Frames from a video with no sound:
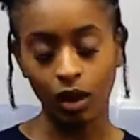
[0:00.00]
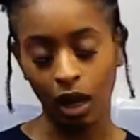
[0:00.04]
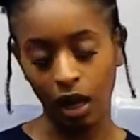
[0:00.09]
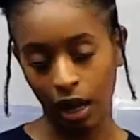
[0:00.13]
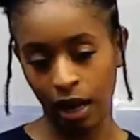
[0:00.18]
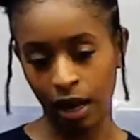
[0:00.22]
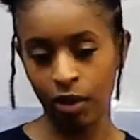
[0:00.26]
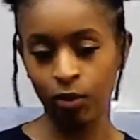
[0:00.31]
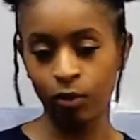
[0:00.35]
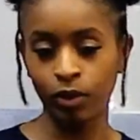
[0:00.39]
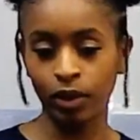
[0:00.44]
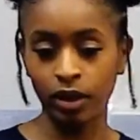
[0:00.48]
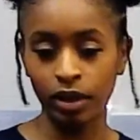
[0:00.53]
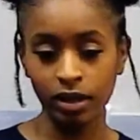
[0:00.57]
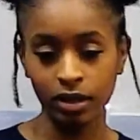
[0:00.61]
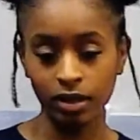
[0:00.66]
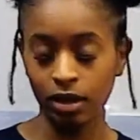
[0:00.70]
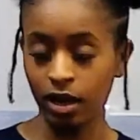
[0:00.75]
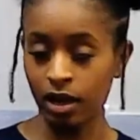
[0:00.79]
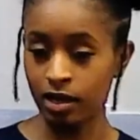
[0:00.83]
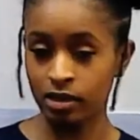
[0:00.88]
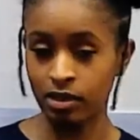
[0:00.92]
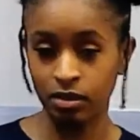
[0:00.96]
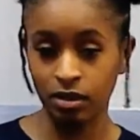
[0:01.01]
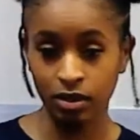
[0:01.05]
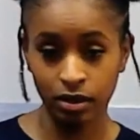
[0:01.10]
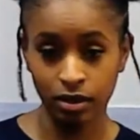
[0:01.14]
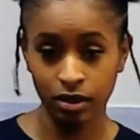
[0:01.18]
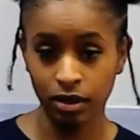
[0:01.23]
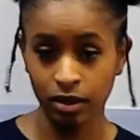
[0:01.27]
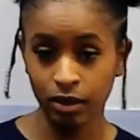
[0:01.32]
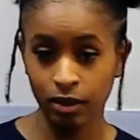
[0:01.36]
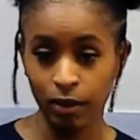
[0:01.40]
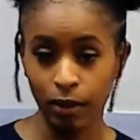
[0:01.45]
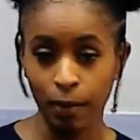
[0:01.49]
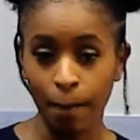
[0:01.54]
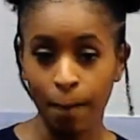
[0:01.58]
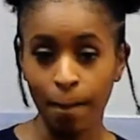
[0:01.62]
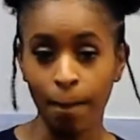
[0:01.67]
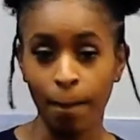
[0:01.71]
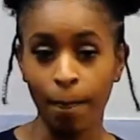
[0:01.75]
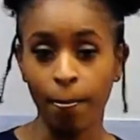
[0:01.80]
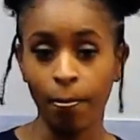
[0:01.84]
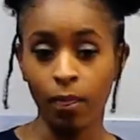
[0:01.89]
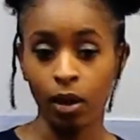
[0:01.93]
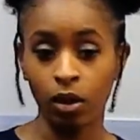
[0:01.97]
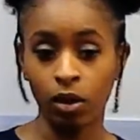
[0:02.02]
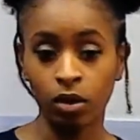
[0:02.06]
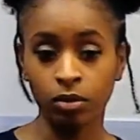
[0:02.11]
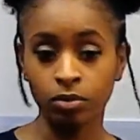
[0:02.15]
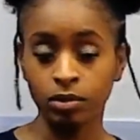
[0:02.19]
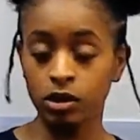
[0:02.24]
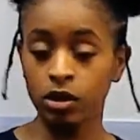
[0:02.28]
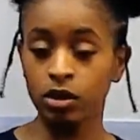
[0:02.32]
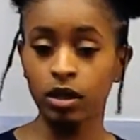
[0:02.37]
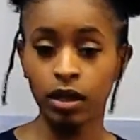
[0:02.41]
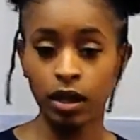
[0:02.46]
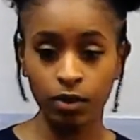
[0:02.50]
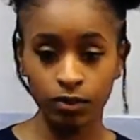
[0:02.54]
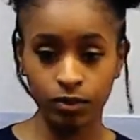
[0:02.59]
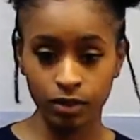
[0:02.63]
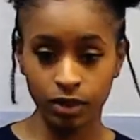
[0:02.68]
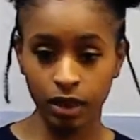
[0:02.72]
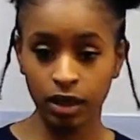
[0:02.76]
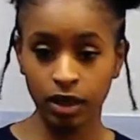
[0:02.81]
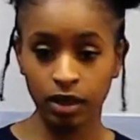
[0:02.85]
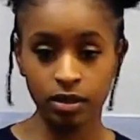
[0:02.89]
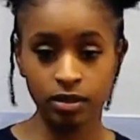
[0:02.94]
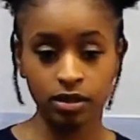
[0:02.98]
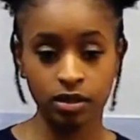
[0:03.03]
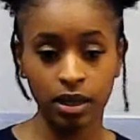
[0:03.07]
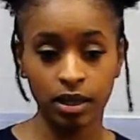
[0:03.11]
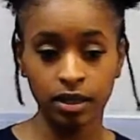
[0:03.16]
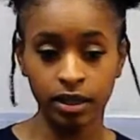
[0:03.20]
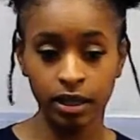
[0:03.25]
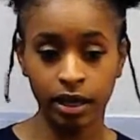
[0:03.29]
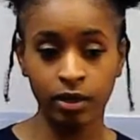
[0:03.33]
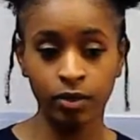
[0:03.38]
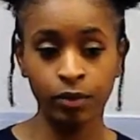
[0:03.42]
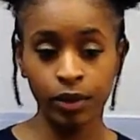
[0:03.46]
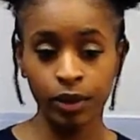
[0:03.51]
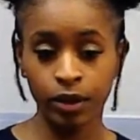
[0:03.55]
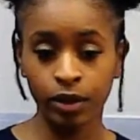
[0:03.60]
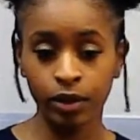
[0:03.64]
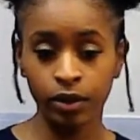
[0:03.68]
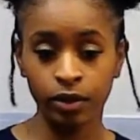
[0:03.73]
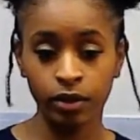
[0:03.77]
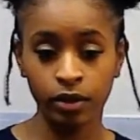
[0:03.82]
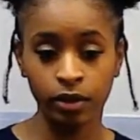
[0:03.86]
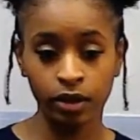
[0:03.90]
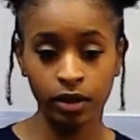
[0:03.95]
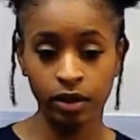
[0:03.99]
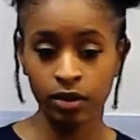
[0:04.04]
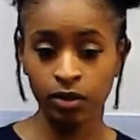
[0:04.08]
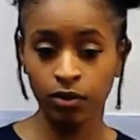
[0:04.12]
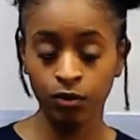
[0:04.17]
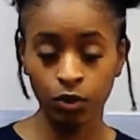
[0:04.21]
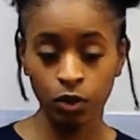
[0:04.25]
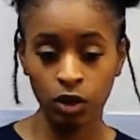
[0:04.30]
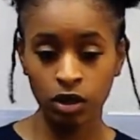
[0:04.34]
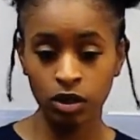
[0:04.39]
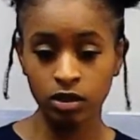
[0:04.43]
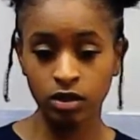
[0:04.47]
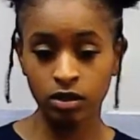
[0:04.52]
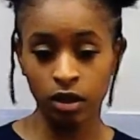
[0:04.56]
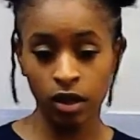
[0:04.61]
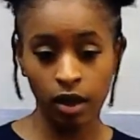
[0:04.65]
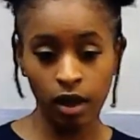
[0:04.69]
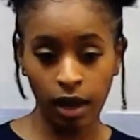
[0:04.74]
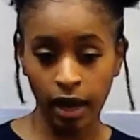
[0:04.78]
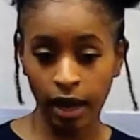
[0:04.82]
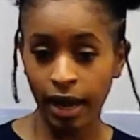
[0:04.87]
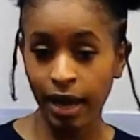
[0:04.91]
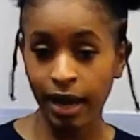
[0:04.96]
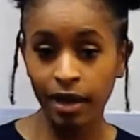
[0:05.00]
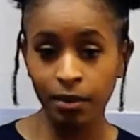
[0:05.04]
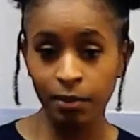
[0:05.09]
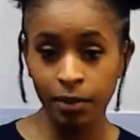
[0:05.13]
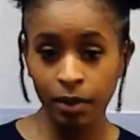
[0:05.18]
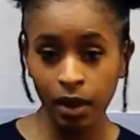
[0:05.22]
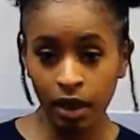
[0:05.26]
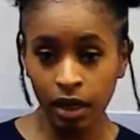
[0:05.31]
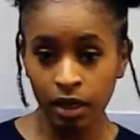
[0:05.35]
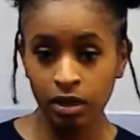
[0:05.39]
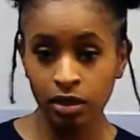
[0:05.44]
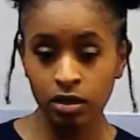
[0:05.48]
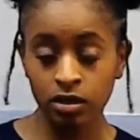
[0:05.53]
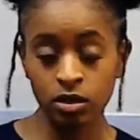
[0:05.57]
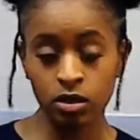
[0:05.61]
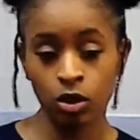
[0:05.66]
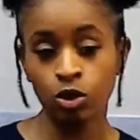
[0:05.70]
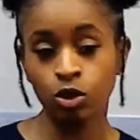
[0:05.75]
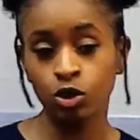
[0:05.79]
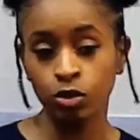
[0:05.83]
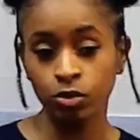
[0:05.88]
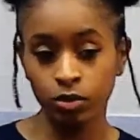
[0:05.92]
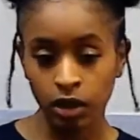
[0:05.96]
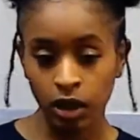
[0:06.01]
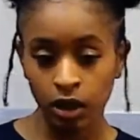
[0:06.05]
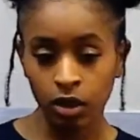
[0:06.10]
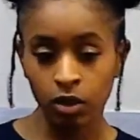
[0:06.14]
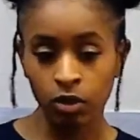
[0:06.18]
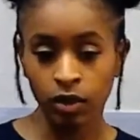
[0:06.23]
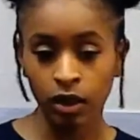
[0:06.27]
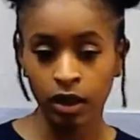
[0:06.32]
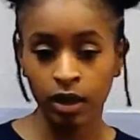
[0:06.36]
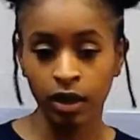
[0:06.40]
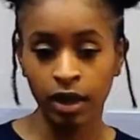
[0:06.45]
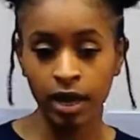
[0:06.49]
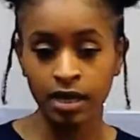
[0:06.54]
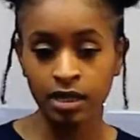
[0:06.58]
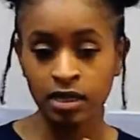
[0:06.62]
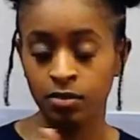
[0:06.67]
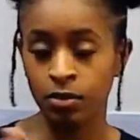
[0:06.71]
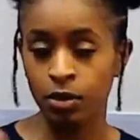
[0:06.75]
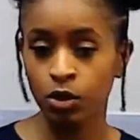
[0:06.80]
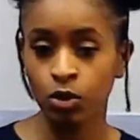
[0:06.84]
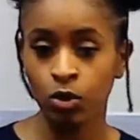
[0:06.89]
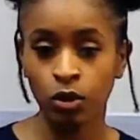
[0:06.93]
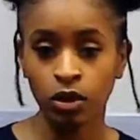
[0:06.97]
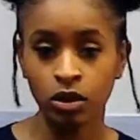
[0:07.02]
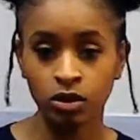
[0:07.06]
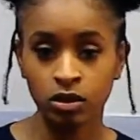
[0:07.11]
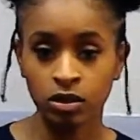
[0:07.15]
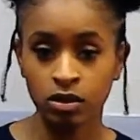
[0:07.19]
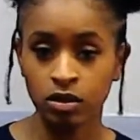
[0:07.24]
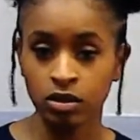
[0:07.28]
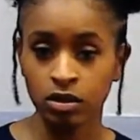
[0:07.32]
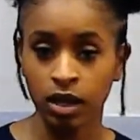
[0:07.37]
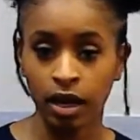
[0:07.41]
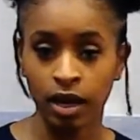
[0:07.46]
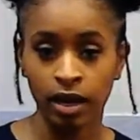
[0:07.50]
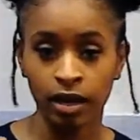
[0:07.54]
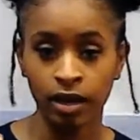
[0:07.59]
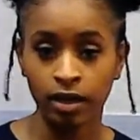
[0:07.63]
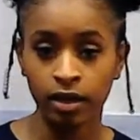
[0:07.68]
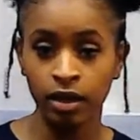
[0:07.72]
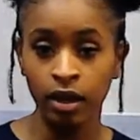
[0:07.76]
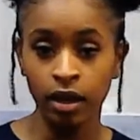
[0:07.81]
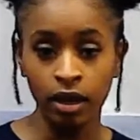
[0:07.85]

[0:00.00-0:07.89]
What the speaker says: I went. I took it. Took everything. Sat down with her, and of course I had to be honest. So she was like, okay, ask me the questions. I